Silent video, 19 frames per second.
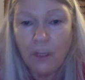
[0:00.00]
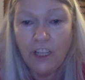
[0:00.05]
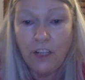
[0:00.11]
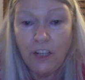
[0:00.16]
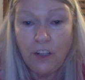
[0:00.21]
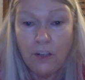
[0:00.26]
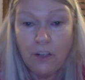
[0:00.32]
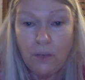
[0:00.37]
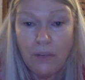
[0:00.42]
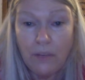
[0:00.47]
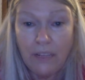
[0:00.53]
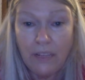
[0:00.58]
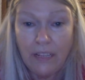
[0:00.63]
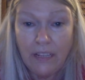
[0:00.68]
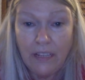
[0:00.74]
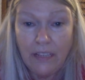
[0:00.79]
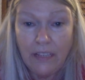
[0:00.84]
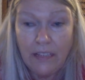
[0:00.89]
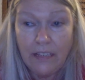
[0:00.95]
good
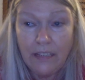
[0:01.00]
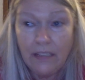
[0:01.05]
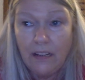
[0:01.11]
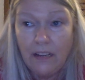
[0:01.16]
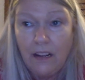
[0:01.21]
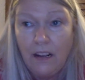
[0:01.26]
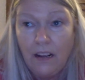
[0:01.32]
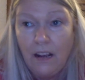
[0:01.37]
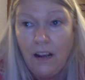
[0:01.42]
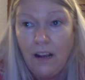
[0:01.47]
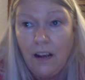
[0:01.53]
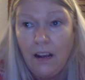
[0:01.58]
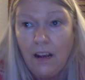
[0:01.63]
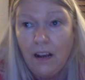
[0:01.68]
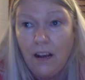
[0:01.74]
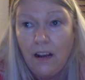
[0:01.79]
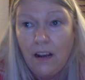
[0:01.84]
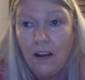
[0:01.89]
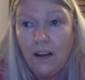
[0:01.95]
release.
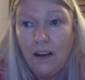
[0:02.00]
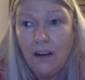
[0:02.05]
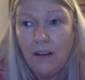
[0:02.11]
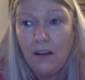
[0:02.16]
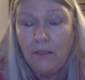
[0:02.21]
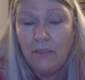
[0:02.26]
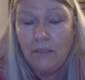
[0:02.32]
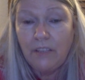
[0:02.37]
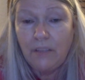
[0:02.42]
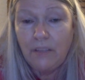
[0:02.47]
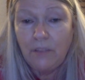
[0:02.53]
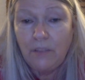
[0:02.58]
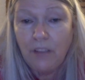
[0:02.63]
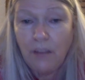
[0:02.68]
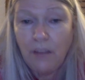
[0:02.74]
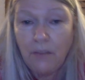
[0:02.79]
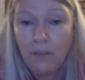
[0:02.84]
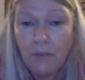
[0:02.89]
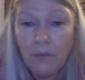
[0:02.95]

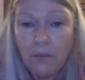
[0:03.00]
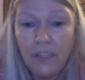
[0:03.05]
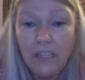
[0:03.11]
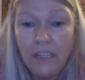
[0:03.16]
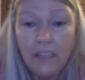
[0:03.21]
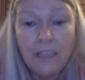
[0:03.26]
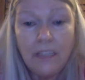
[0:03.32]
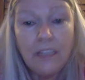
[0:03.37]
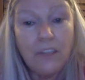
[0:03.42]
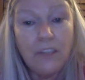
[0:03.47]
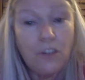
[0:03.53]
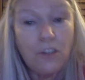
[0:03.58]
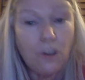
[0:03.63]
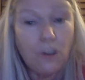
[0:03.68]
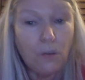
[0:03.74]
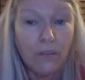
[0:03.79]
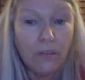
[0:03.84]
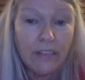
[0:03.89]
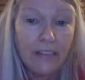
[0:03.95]
Sometimes releases
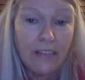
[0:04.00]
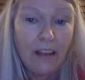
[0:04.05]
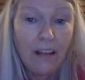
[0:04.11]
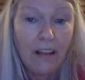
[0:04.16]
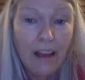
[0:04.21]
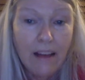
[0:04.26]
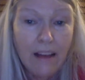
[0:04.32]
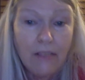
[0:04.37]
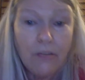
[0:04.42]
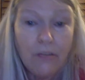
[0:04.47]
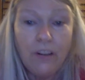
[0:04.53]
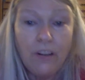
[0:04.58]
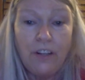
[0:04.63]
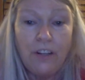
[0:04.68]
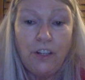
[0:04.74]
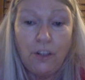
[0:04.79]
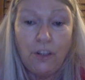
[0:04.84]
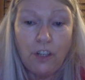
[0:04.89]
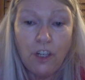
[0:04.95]
don't sell out
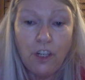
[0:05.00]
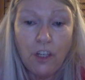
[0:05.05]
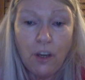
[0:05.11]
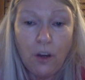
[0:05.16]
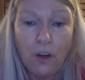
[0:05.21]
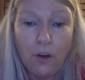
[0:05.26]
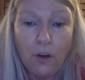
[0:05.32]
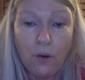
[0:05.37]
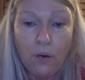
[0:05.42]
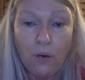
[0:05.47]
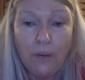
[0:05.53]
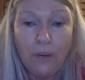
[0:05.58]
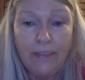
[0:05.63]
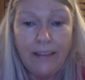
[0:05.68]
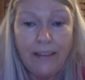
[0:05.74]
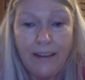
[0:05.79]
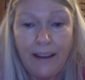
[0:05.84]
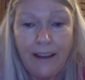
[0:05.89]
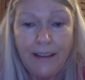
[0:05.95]
and you can go
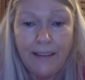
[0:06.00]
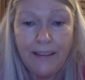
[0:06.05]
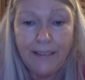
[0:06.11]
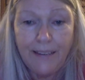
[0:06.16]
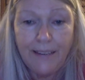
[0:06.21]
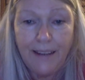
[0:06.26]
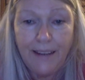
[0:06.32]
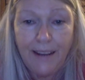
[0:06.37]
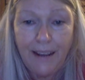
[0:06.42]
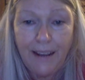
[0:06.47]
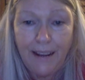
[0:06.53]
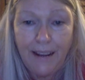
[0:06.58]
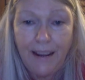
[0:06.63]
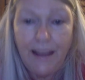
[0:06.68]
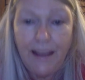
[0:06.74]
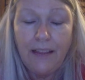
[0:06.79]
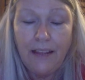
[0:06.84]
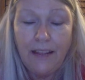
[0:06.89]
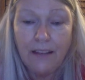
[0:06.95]
the next day
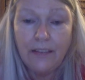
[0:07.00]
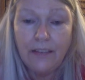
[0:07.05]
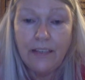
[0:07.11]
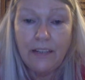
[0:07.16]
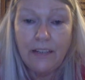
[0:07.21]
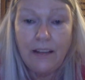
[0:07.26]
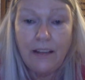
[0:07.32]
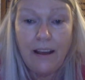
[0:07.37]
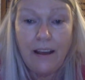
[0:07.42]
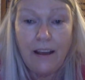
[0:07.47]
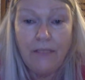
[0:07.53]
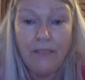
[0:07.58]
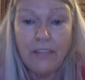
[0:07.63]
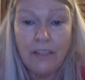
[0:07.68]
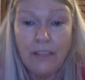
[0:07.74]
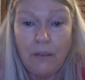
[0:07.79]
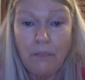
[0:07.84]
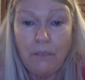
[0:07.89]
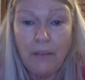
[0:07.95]
and they'll still have
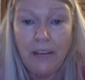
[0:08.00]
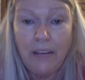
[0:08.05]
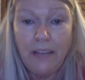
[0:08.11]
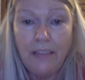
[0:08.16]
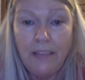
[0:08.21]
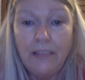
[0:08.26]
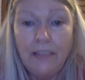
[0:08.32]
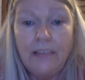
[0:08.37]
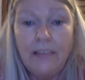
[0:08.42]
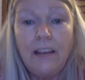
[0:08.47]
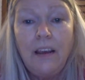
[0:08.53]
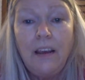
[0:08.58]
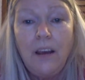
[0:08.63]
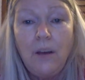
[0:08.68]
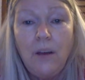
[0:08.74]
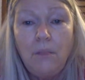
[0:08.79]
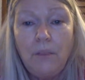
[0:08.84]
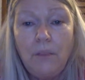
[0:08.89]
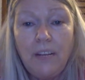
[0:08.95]
some pens,
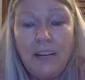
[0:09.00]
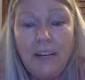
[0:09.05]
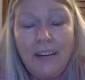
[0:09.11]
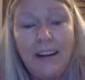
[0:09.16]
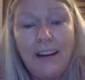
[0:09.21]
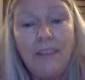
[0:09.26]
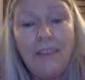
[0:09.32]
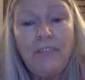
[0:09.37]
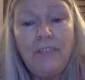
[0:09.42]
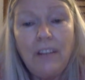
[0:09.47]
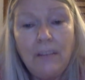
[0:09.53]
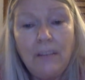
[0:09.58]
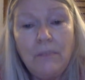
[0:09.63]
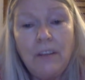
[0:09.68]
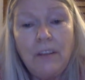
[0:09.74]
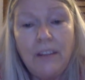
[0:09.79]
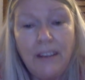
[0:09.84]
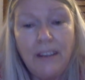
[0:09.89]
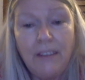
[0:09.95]
but
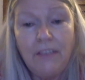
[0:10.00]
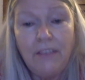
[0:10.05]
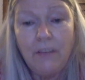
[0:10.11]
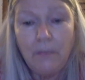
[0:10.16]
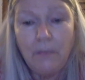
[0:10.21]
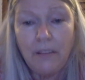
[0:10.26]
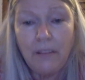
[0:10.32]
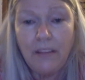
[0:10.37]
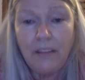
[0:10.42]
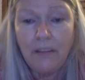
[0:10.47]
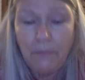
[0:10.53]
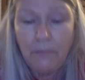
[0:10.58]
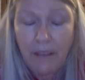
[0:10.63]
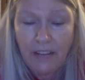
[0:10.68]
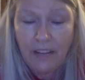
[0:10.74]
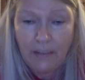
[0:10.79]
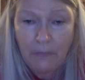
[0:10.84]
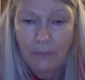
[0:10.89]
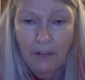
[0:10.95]
inevitably the
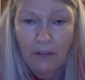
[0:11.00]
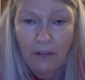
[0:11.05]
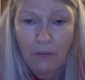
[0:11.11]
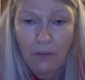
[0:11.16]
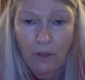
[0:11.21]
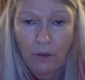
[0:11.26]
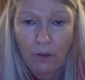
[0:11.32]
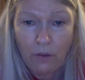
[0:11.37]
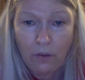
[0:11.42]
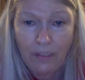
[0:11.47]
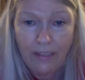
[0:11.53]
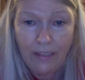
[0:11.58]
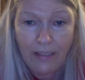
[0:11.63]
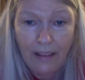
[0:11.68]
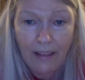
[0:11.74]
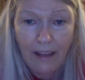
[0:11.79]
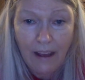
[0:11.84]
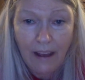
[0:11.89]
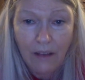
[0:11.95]
best pen will always
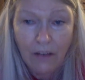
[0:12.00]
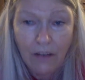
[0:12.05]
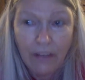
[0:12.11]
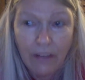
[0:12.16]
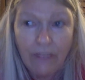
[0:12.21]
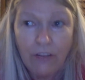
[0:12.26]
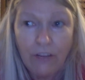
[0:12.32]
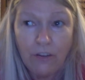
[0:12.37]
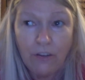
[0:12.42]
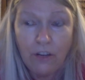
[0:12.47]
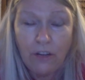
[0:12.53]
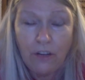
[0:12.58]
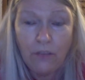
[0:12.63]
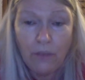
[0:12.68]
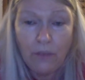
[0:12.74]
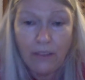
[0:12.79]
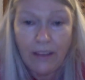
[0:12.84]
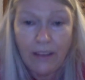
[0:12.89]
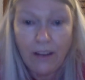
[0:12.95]
sell out if there's
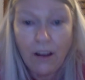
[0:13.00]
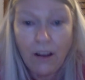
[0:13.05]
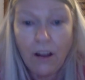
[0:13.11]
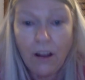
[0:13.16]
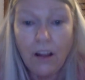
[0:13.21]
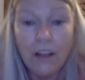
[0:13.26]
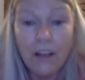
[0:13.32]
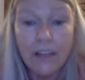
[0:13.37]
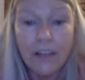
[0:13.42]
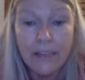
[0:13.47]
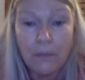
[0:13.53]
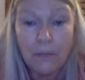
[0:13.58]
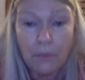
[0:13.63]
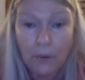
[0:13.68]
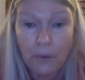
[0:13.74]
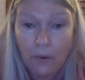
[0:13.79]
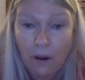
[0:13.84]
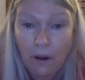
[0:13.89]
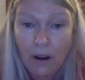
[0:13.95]
what they call a
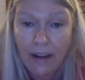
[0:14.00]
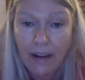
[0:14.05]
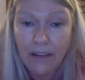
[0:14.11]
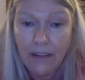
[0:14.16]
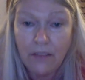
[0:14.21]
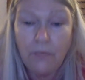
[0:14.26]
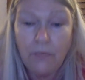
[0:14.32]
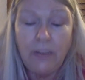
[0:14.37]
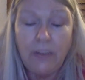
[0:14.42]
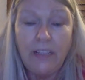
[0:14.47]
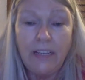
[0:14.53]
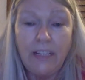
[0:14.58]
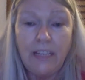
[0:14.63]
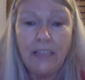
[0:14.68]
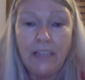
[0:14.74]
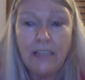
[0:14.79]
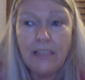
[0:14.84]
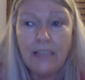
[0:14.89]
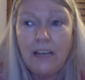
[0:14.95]
surprise
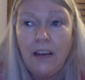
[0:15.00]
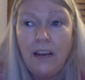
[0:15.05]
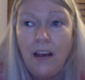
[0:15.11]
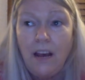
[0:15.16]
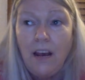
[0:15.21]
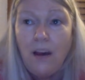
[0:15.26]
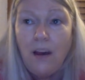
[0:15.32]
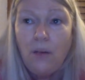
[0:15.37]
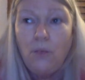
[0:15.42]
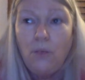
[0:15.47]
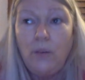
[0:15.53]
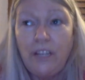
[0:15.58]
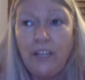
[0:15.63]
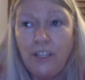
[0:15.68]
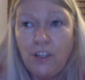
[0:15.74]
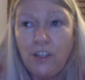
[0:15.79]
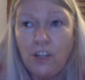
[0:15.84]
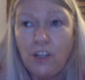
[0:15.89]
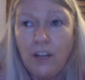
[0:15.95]
release,
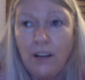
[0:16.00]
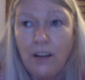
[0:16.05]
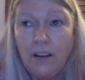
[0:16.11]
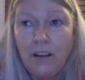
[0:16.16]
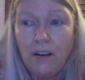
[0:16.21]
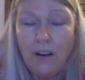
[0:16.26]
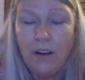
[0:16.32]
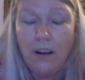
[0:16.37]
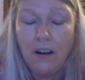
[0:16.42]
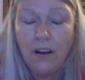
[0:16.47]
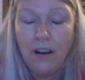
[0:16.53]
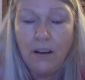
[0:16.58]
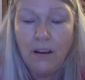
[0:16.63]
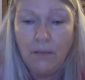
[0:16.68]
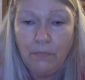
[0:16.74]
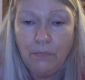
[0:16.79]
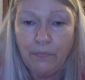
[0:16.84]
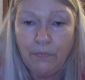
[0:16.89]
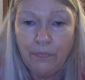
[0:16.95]
which
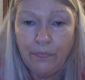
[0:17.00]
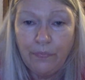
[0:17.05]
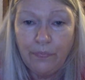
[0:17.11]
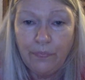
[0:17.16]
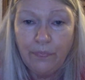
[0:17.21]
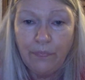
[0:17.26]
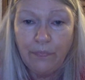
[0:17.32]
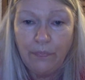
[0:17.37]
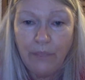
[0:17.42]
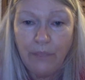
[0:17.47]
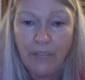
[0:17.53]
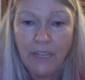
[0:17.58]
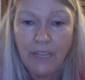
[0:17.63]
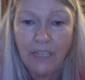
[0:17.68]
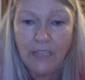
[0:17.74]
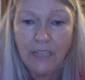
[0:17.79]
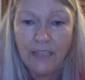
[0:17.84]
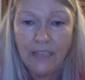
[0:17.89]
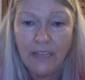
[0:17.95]

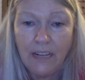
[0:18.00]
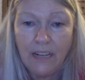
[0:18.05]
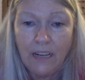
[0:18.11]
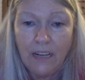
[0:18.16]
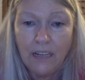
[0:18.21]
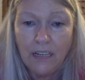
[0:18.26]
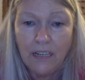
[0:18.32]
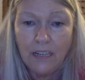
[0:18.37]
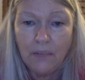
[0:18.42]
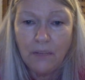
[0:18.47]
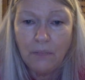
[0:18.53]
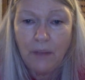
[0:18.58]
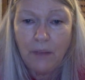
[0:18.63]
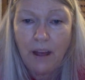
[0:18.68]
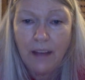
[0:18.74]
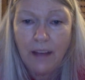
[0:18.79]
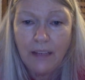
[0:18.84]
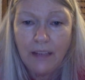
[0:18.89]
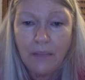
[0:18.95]
means that
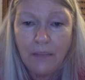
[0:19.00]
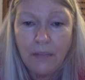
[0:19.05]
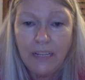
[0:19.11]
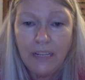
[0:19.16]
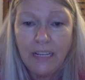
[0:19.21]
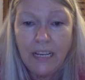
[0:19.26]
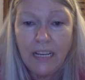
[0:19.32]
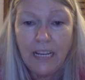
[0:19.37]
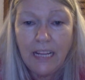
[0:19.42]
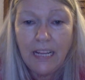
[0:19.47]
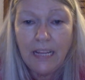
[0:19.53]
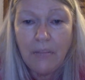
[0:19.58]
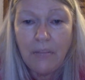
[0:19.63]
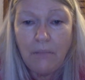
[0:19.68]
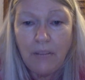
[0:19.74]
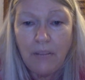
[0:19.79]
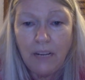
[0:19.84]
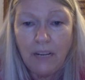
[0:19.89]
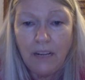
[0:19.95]
possibly in the
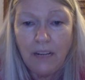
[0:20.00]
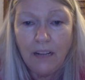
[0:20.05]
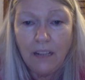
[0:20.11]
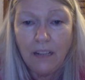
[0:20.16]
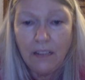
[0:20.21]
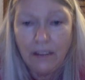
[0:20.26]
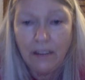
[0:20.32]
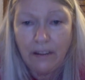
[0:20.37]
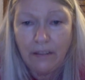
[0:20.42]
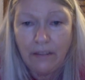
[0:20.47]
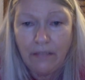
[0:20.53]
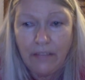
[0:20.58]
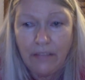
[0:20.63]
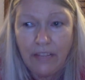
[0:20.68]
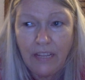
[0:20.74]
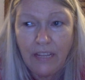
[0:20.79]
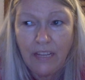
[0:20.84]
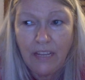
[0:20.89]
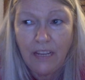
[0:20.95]
middle of
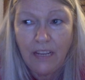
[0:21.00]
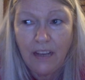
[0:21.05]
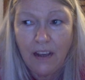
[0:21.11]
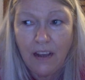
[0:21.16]
the